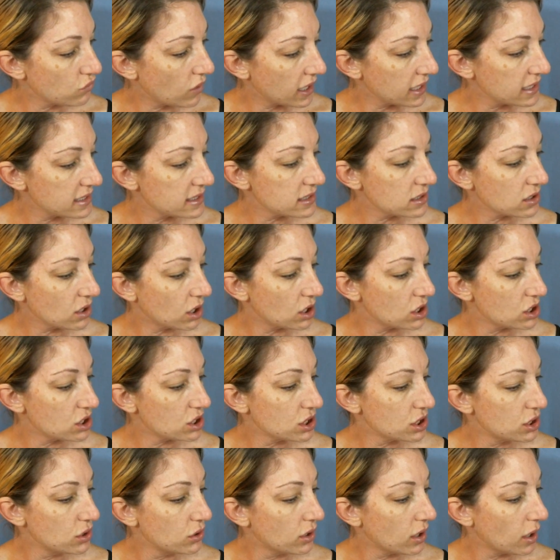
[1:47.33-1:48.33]
rice
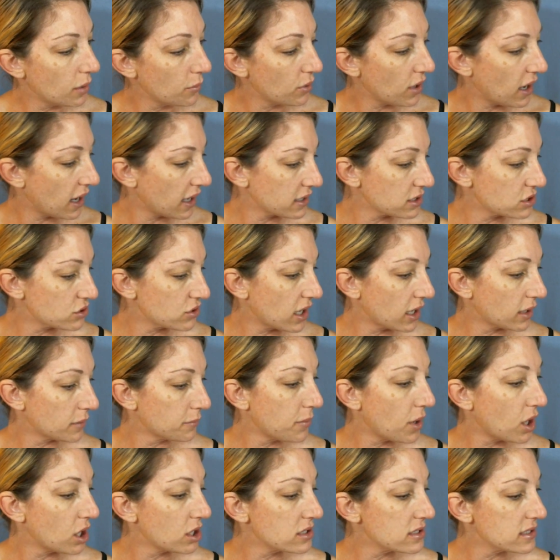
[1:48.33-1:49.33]
starch, cucumber
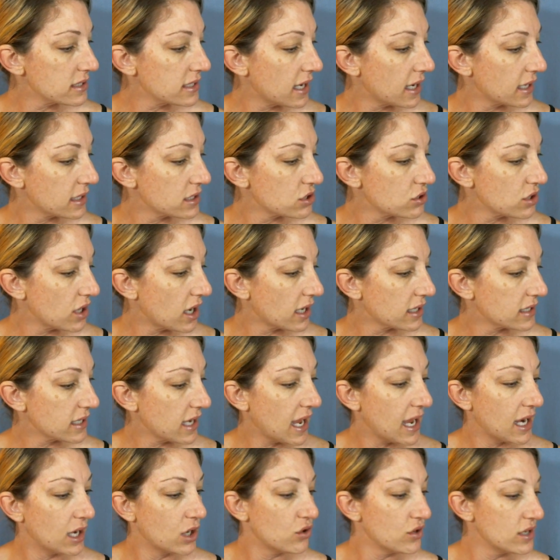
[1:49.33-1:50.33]
extract, parsley extract,
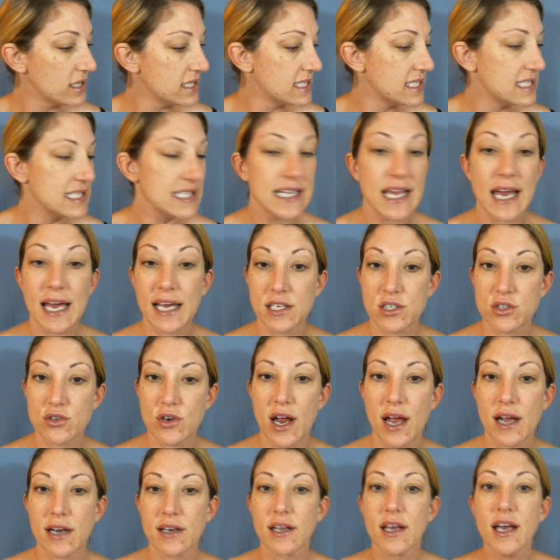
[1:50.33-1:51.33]
and green tea
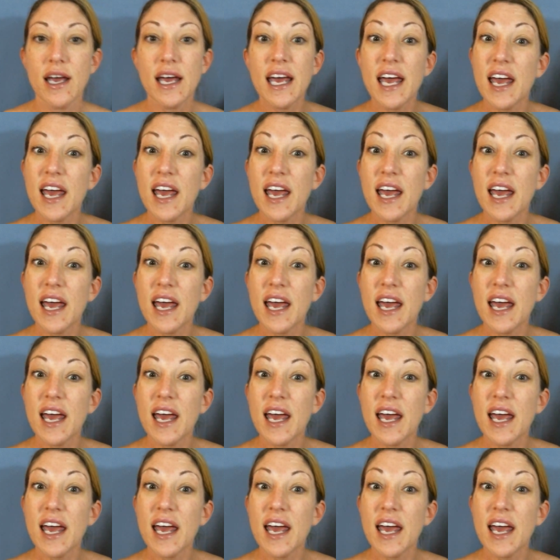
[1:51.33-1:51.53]
extract.